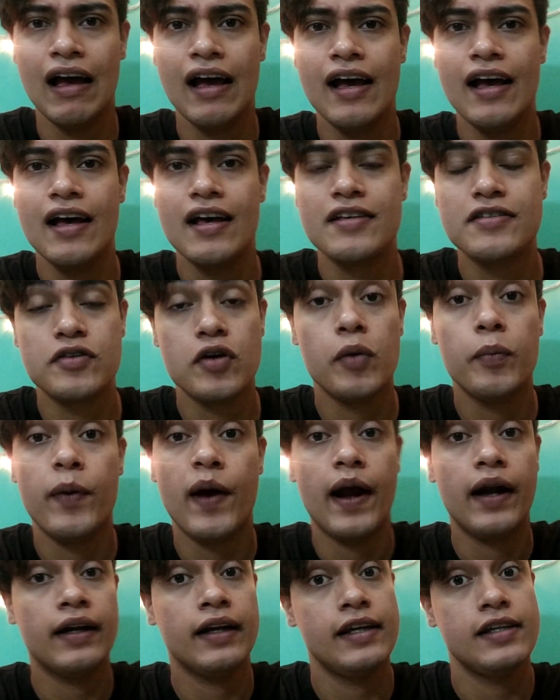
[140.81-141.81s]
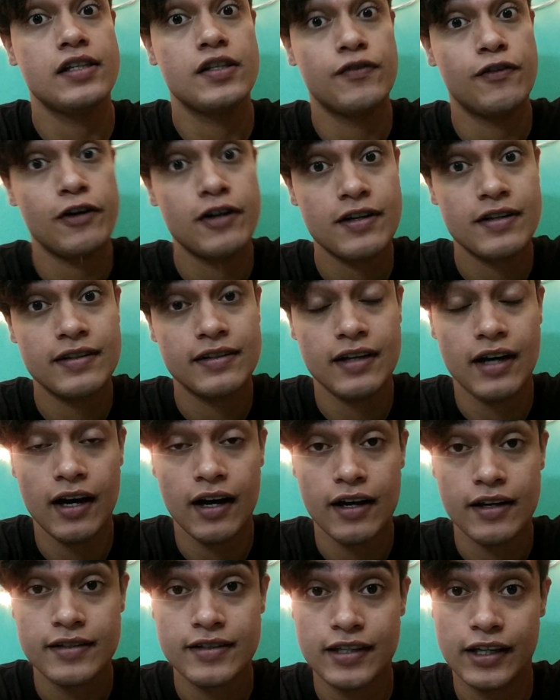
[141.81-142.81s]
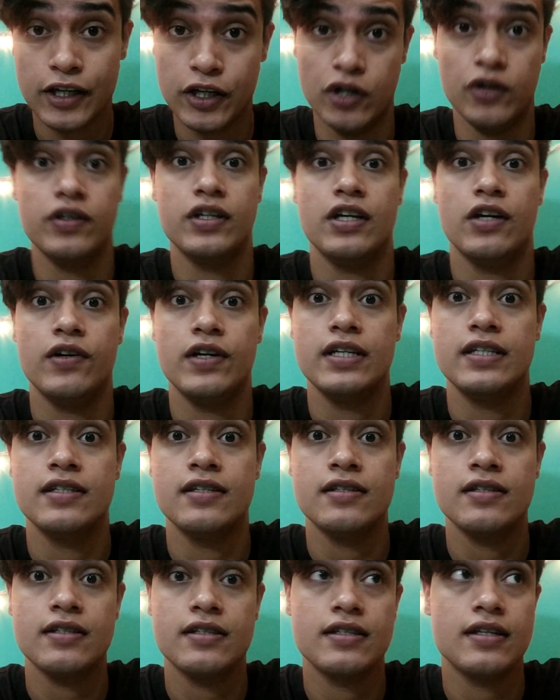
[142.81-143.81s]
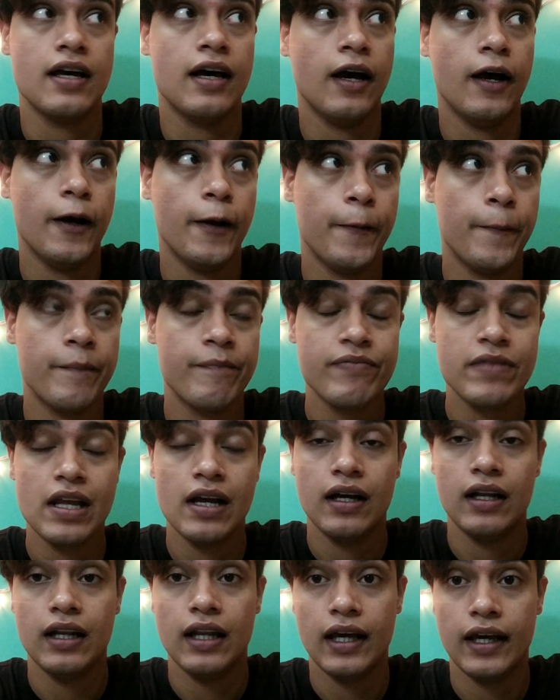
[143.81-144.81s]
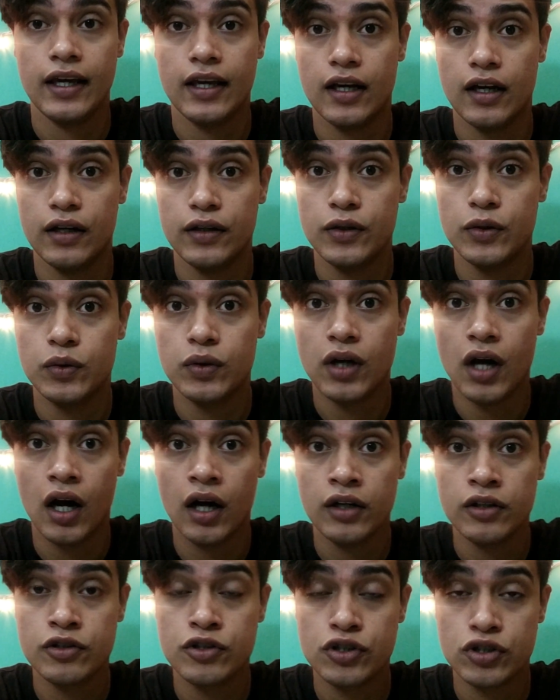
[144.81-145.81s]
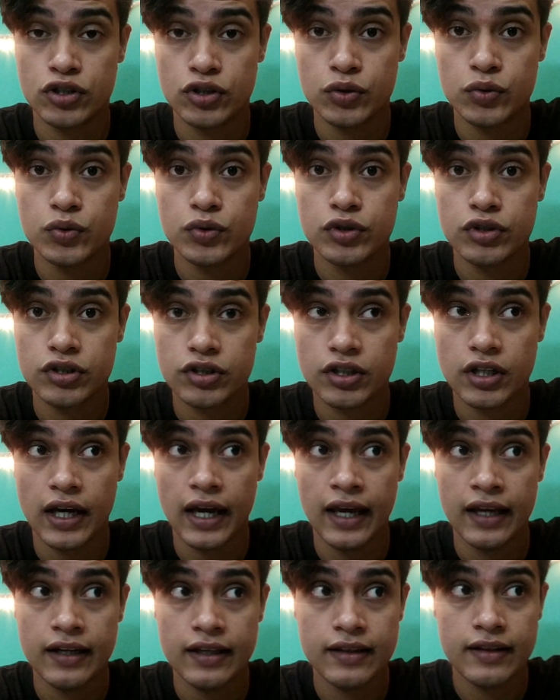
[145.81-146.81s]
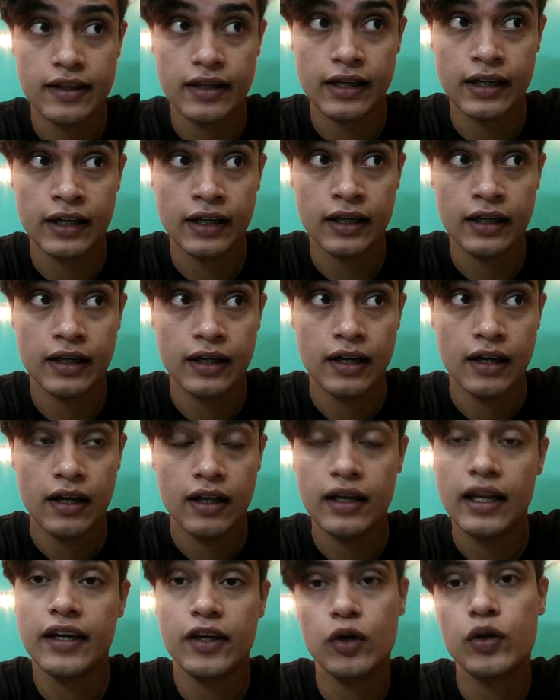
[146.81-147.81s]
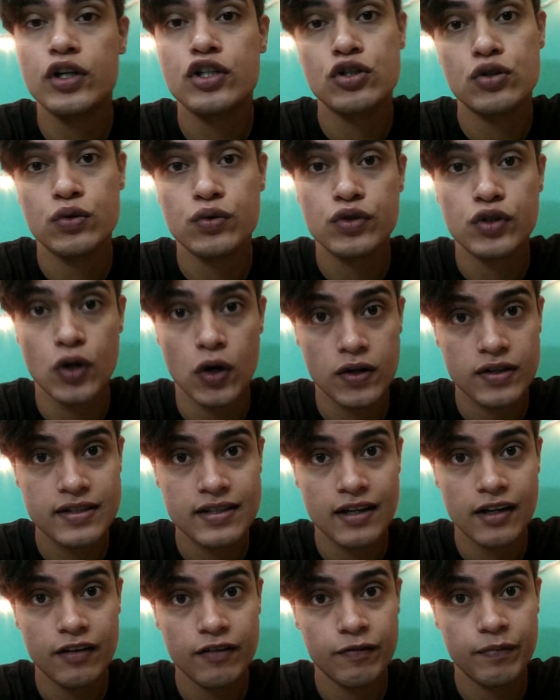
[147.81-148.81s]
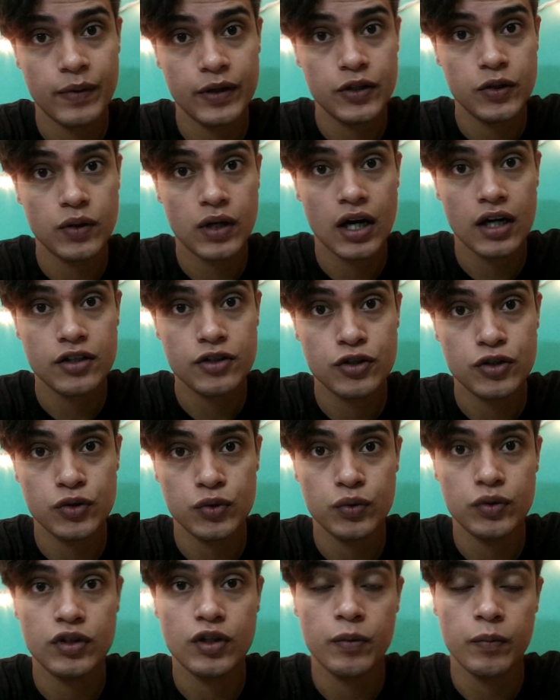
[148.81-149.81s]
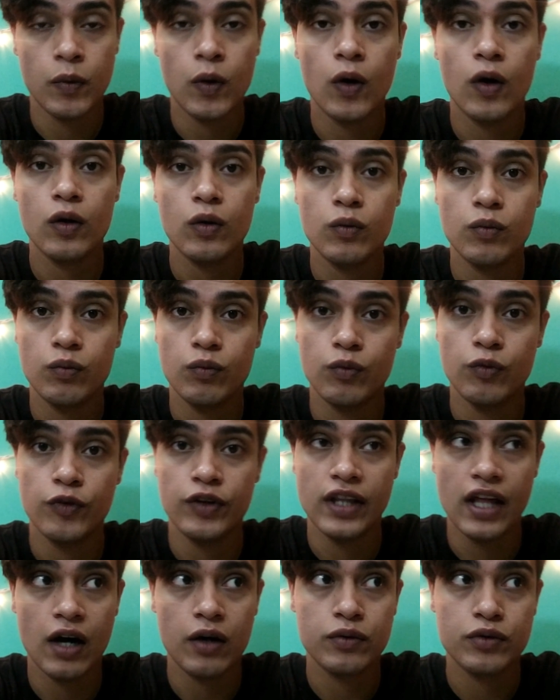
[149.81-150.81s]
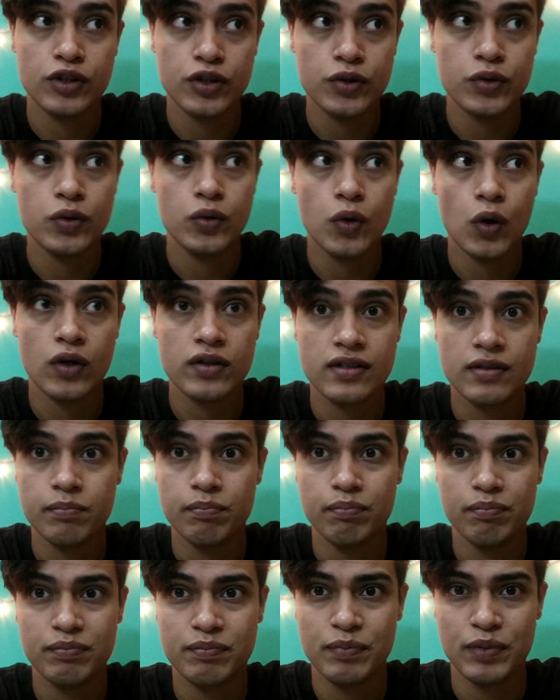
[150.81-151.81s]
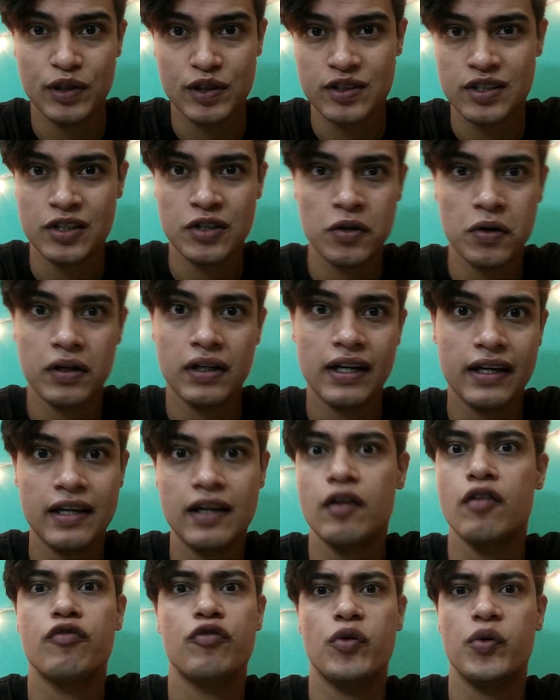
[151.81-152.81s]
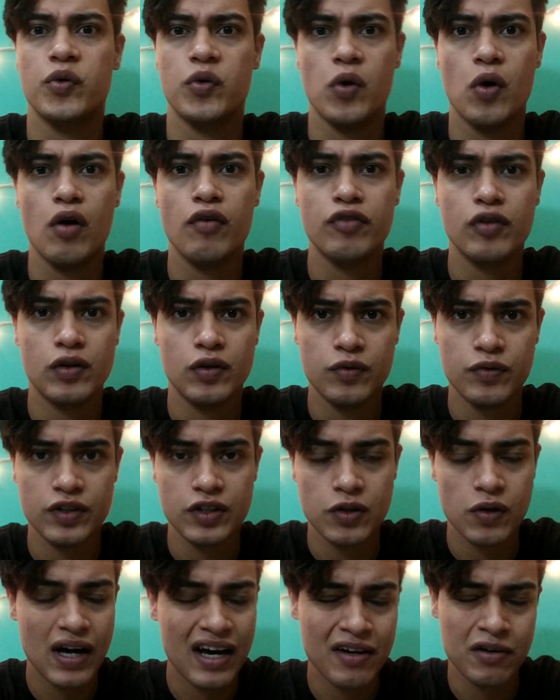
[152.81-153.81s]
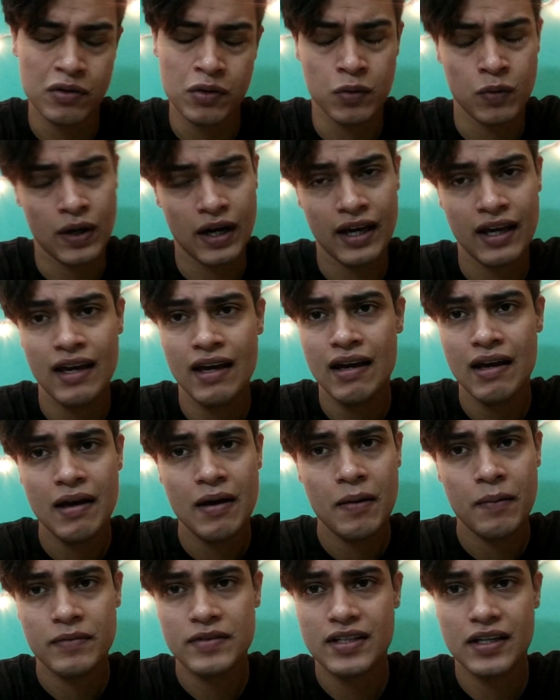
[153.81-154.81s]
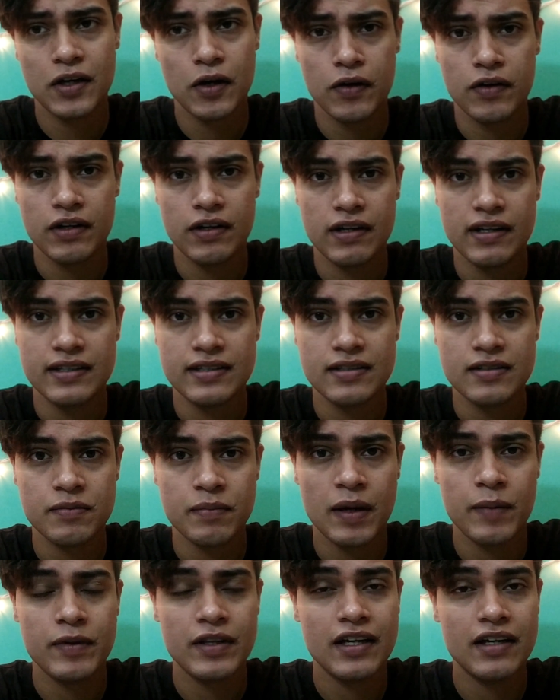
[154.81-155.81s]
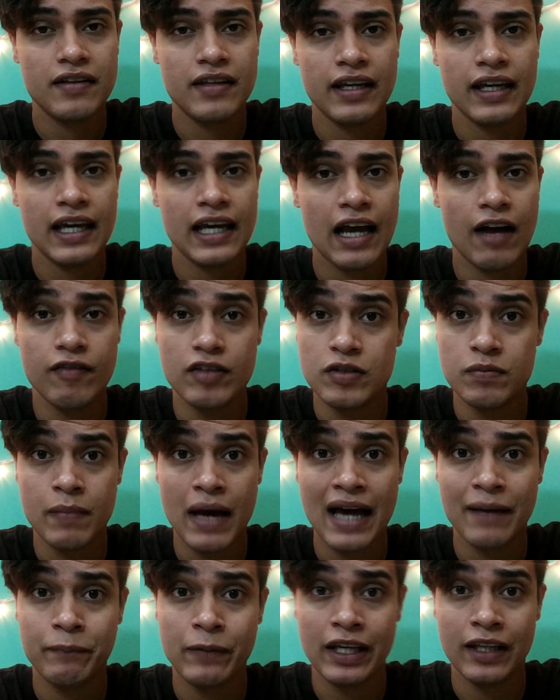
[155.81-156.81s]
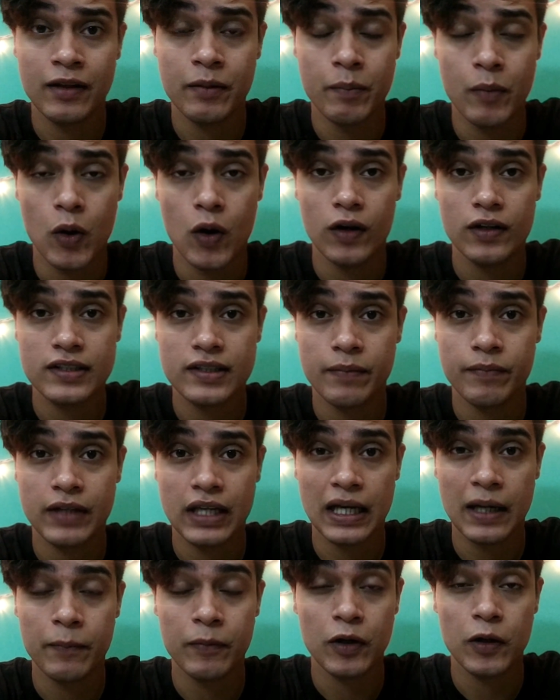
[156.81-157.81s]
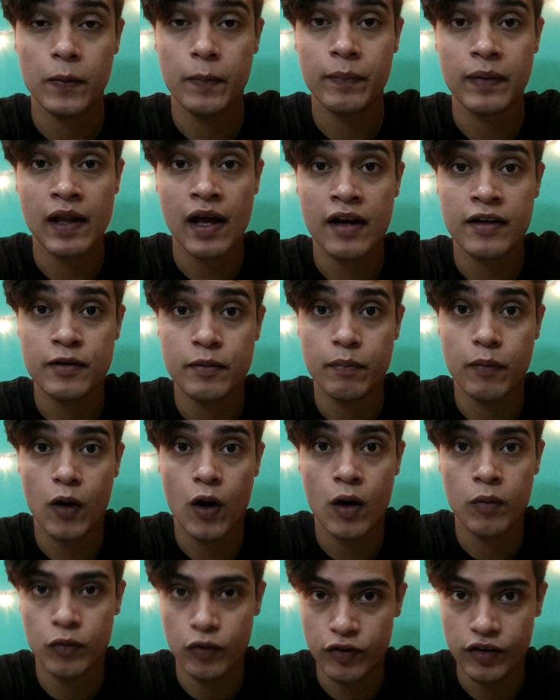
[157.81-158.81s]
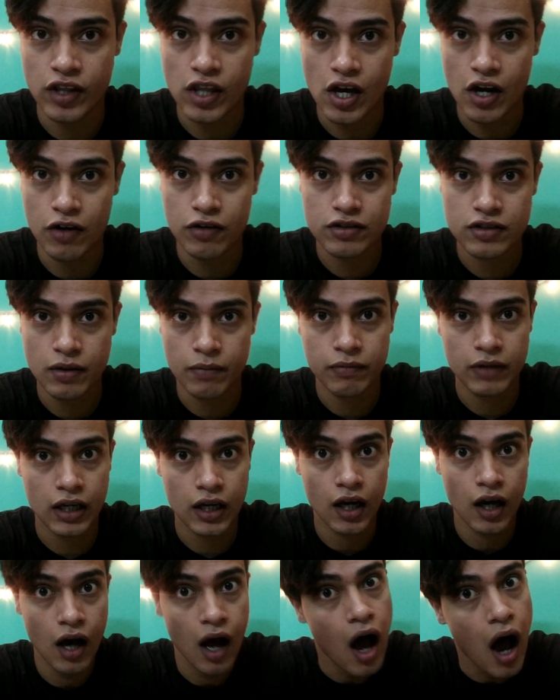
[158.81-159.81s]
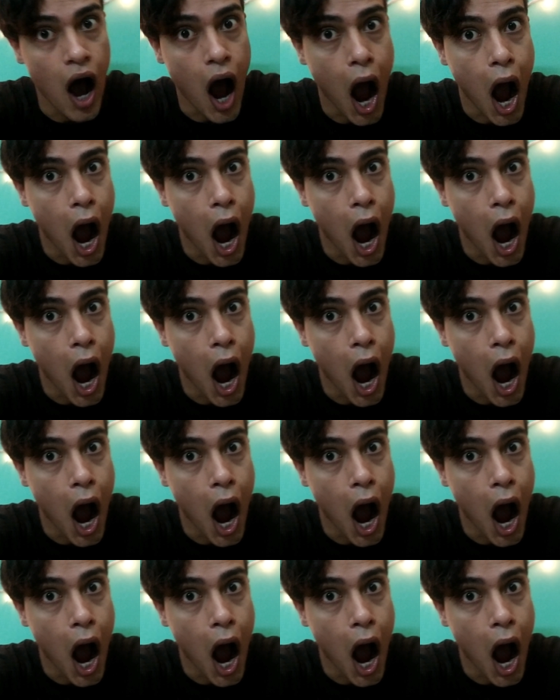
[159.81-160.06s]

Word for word: so apparently it's for uh, security reasons um, like you can't shoot anything like you can shoot yourself but you can't shoot the mall without you or the person you're clicking a photo of or a video i don't know why security reasons maybe they're thinking i was mapping the mall or something i'm gonna plant a bomb over there or something but